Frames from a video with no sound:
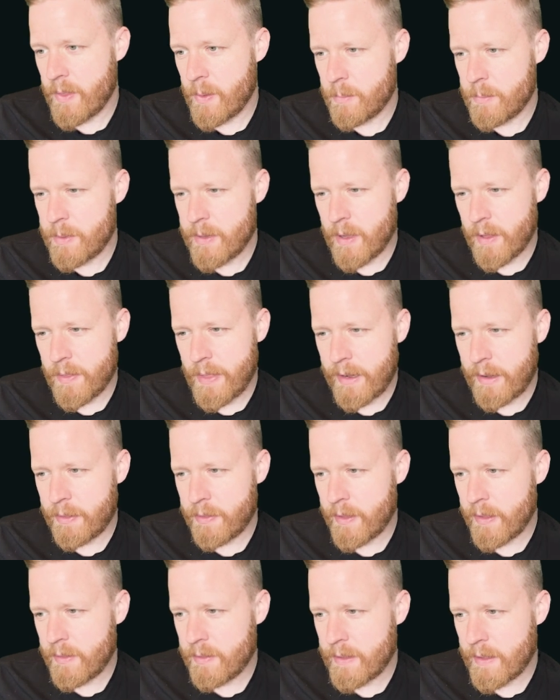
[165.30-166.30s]
then beyond that, I
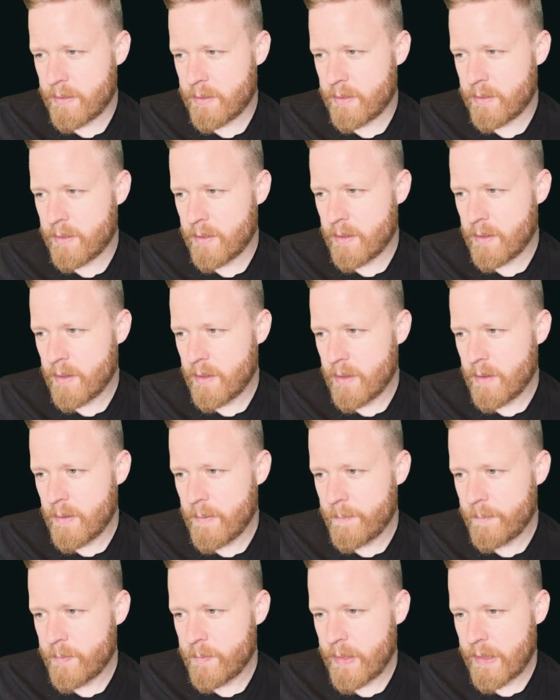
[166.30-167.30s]
think that's
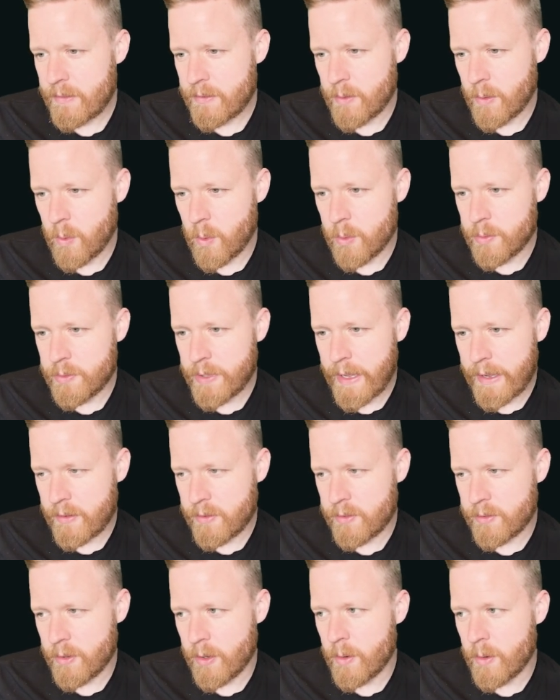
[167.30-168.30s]
the whole deck.
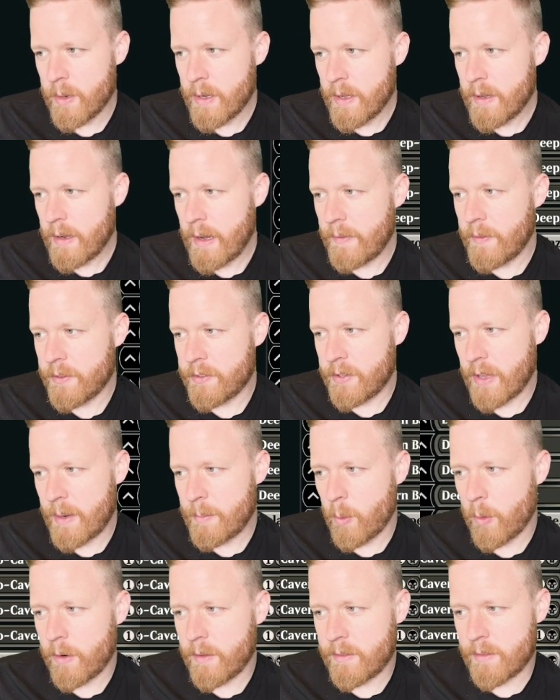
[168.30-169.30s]
So in the
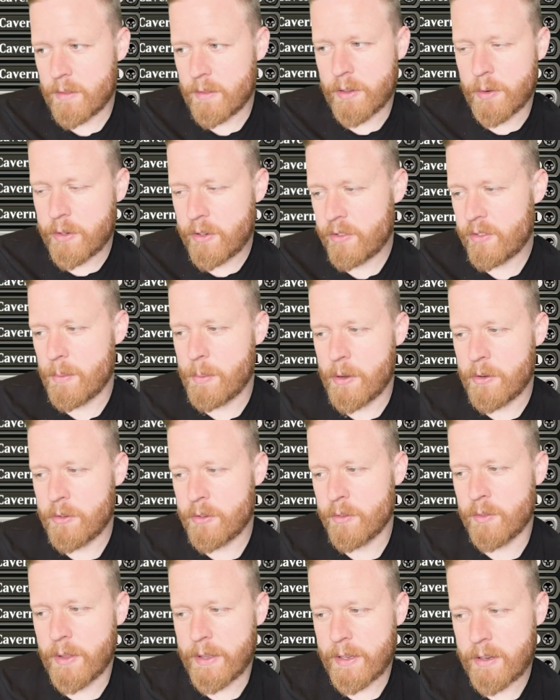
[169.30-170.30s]
sideboard, it's literally just a bunch
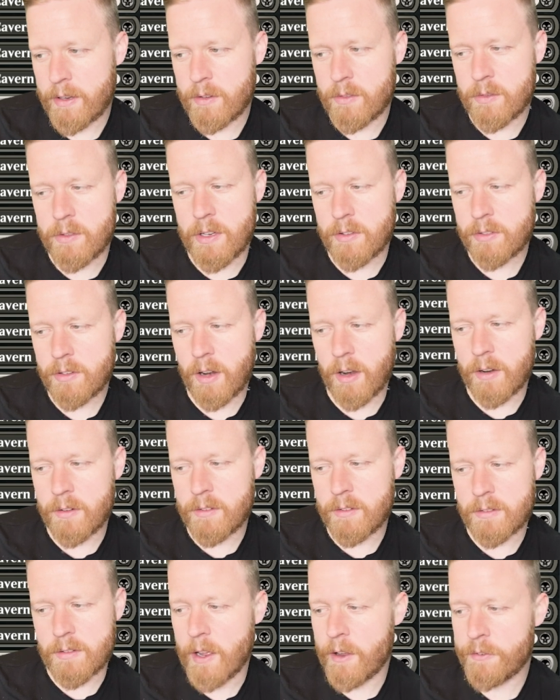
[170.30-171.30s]
of discard
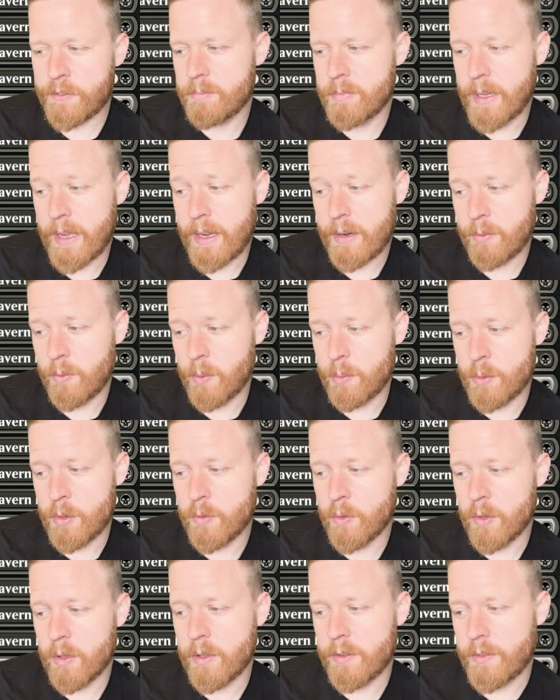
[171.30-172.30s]
stuff. Yeah,
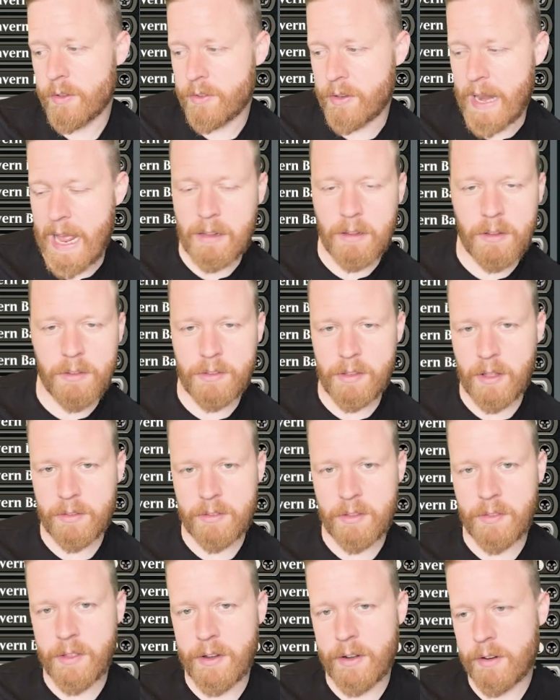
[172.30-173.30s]
removal, and there's an Aclazotz
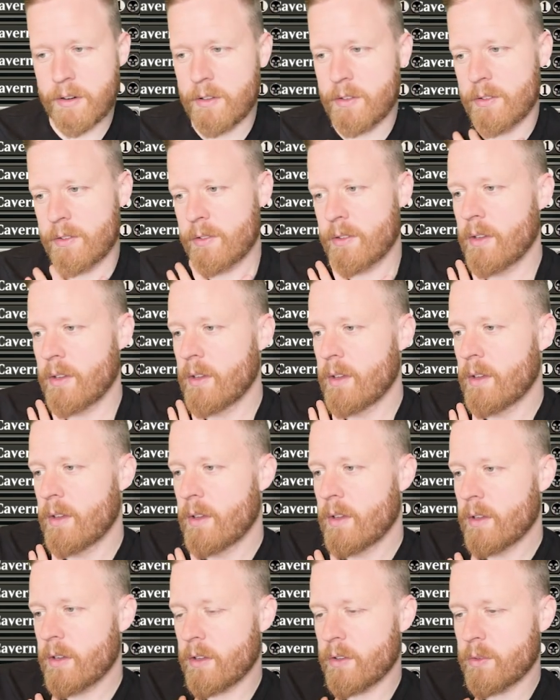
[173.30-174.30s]
in there because
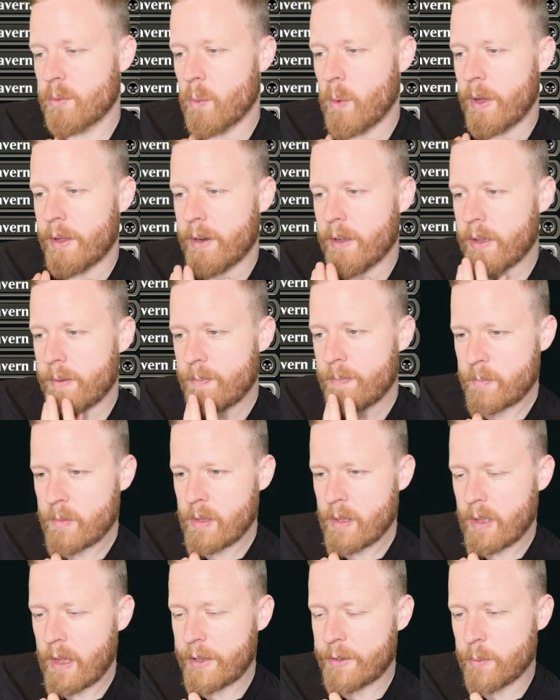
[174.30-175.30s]
why not?
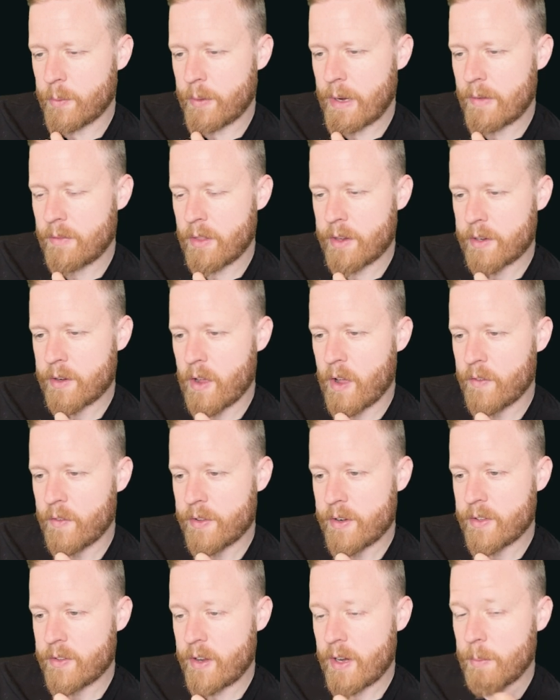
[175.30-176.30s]
I don't have a lot of
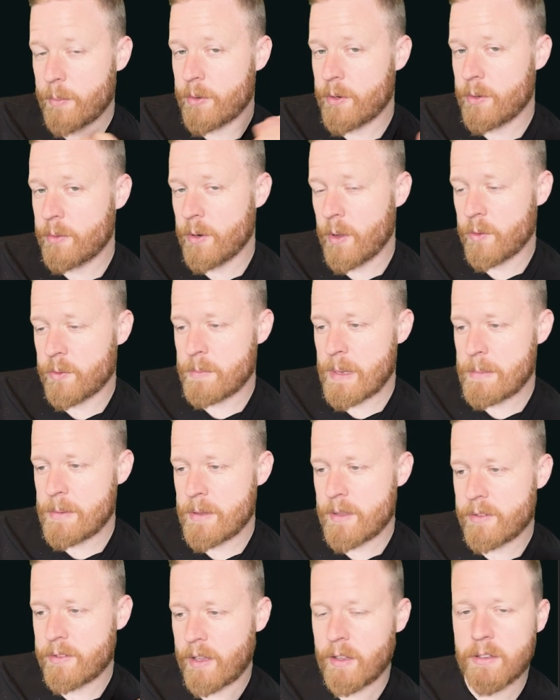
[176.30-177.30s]
confidence here, but who knows? Maybe
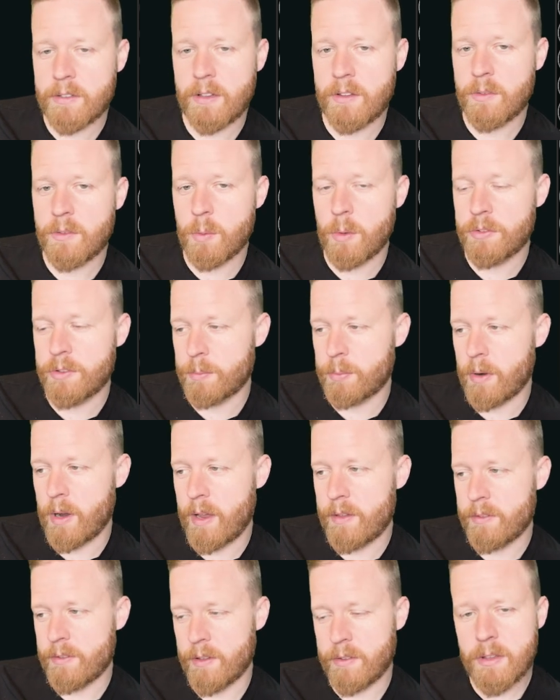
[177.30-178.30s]
skeletons will
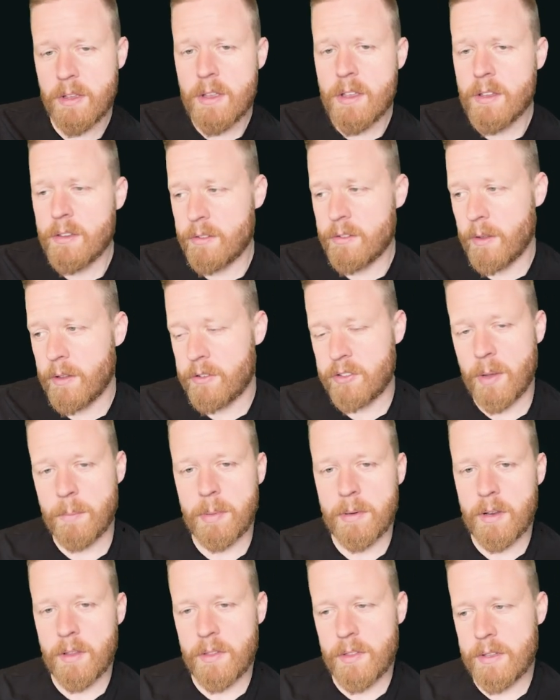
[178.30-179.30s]
surprise us. So let's jump
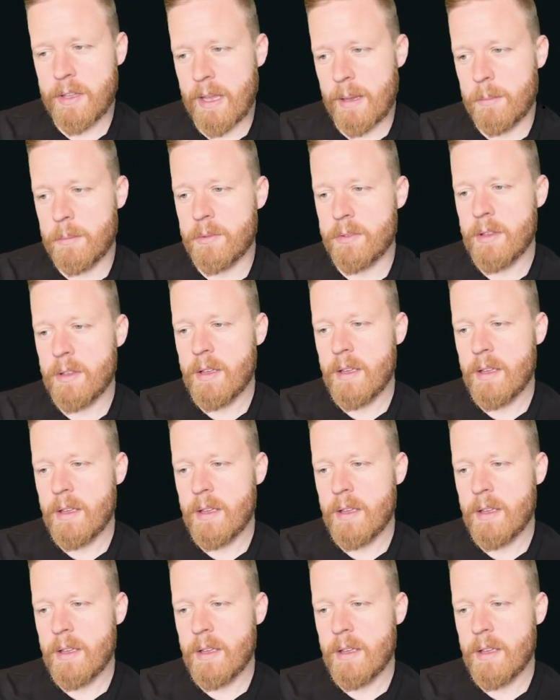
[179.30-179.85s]
into the games